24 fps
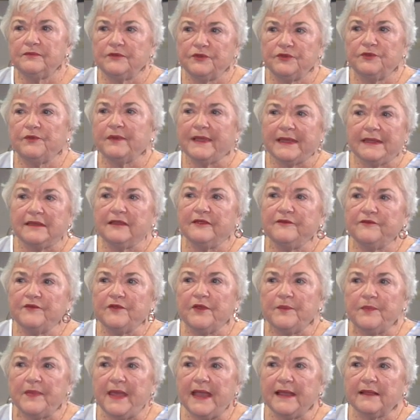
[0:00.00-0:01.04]
directly
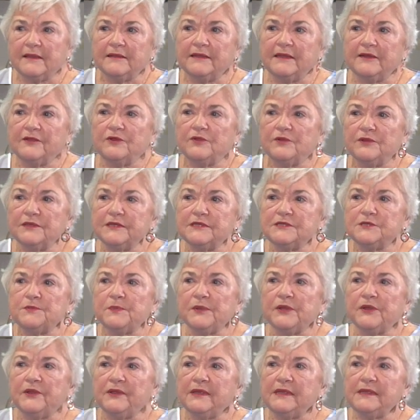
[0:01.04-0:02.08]
from that clinical
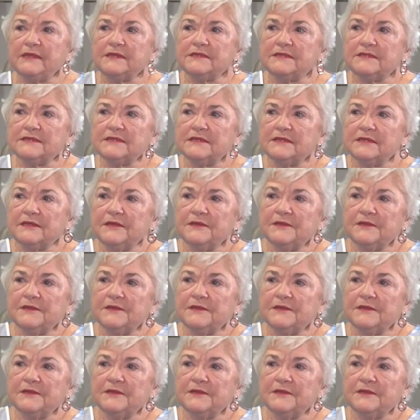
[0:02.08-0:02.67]
experience?